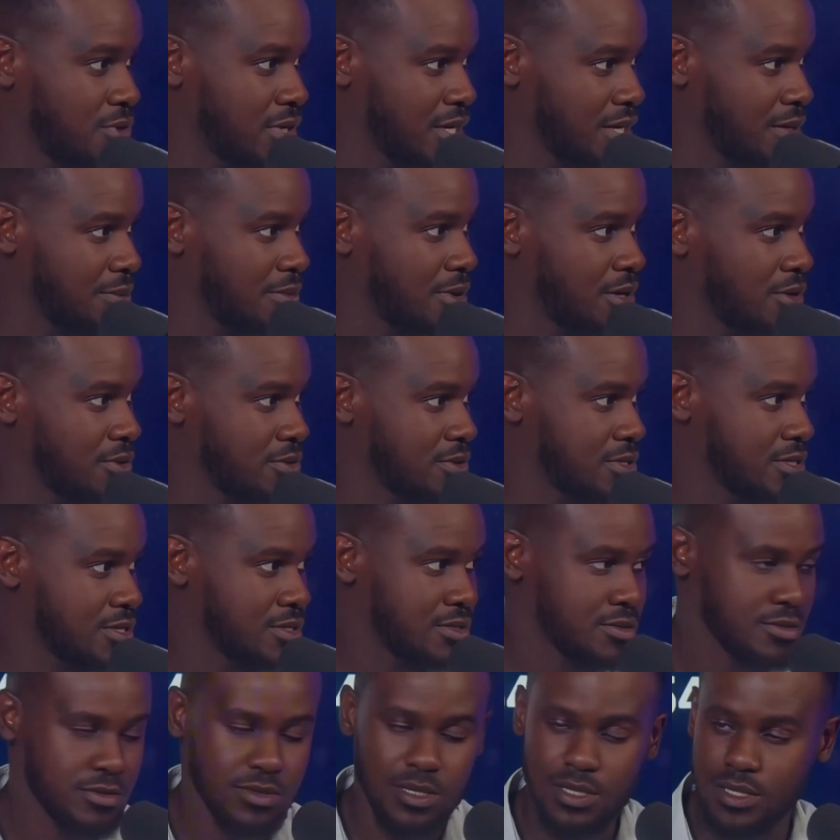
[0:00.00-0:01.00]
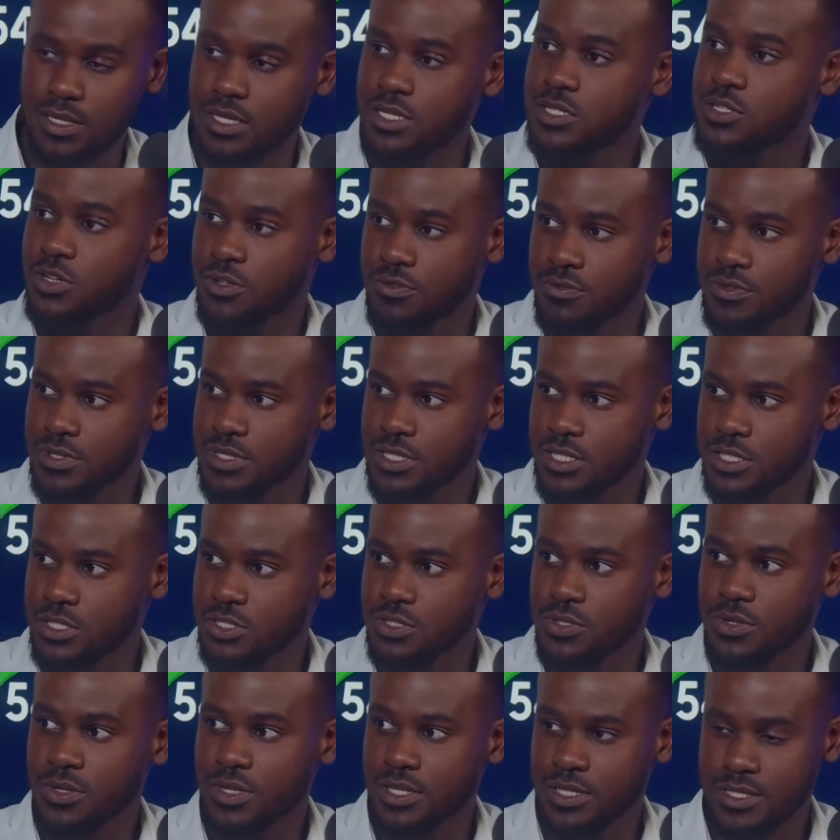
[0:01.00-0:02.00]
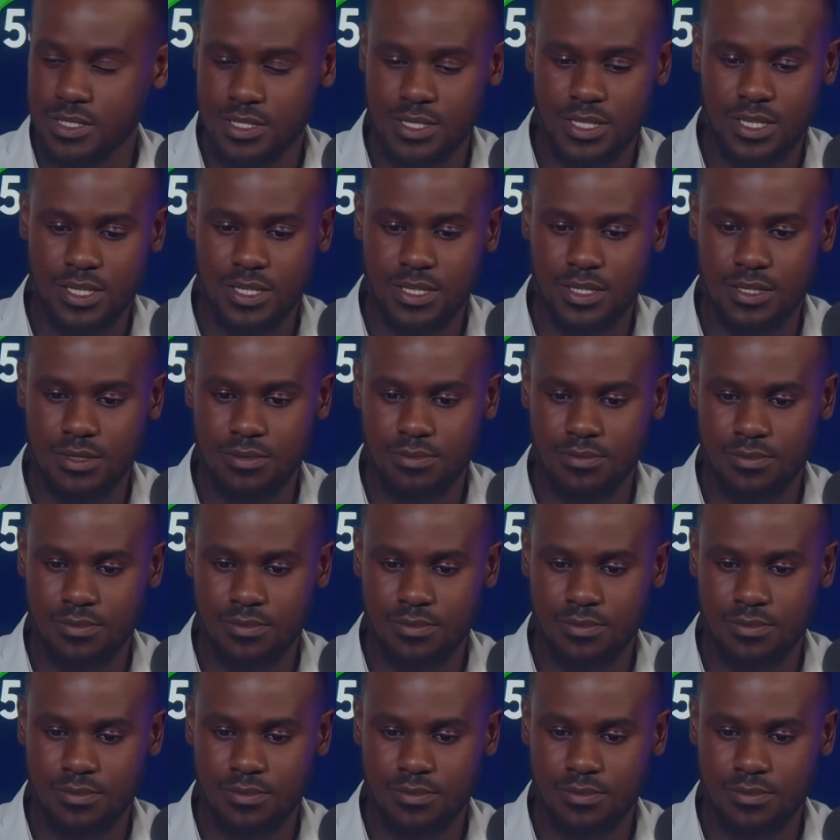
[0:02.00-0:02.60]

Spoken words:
spoken about in this conversation is